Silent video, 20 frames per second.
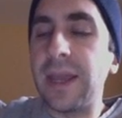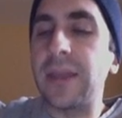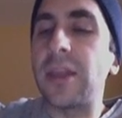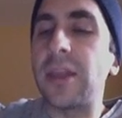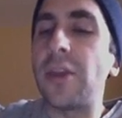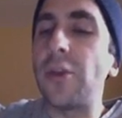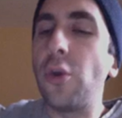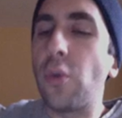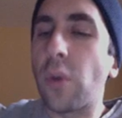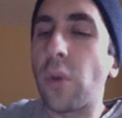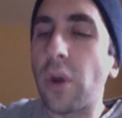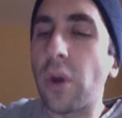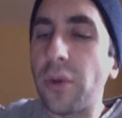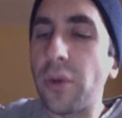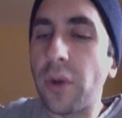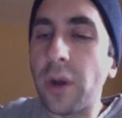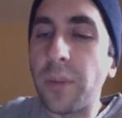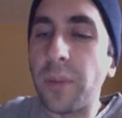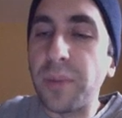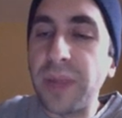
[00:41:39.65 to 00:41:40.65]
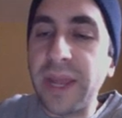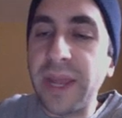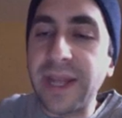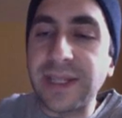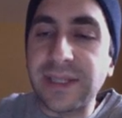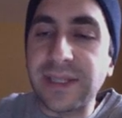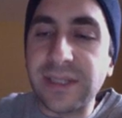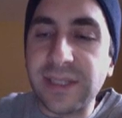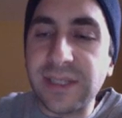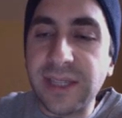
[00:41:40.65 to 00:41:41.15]
The New World Order plants
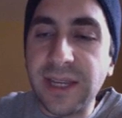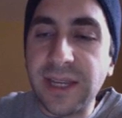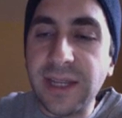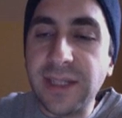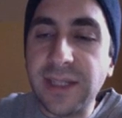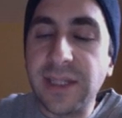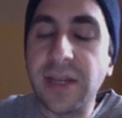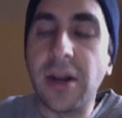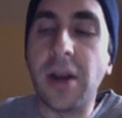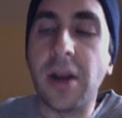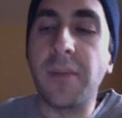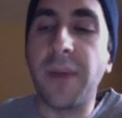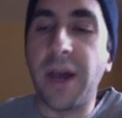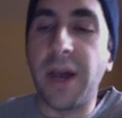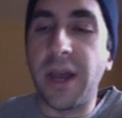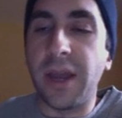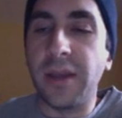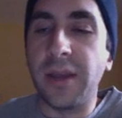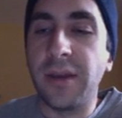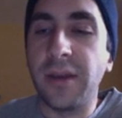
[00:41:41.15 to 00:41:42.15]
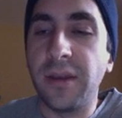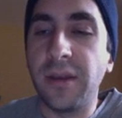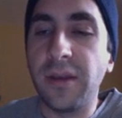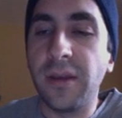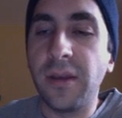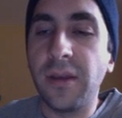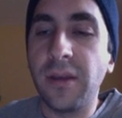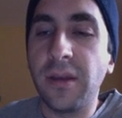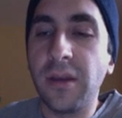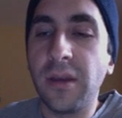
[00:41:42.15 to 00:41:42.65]
seeds in our mind
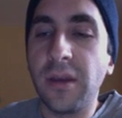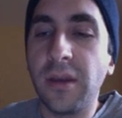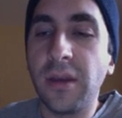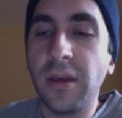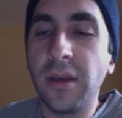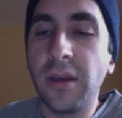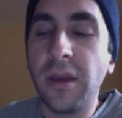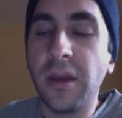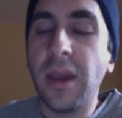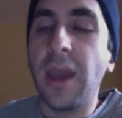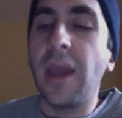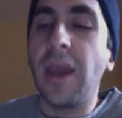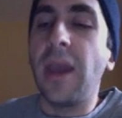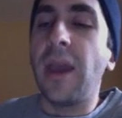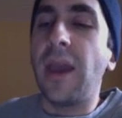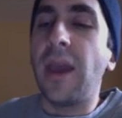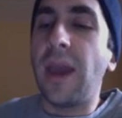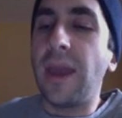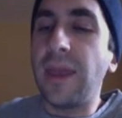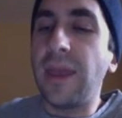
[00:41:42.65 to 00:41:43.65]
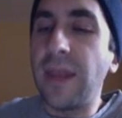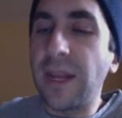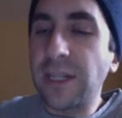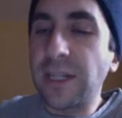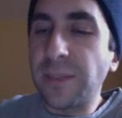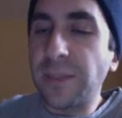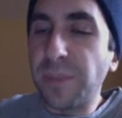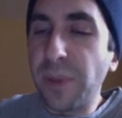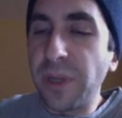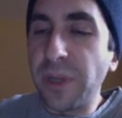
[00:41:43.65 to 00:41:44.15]
and then
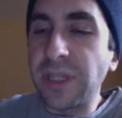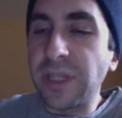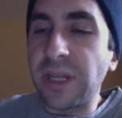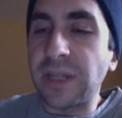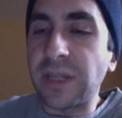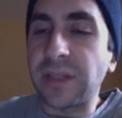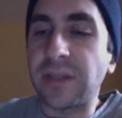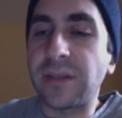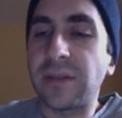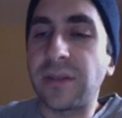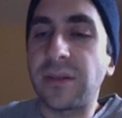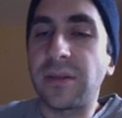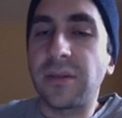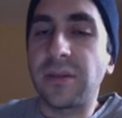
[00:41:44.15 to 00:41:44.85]
exploits us,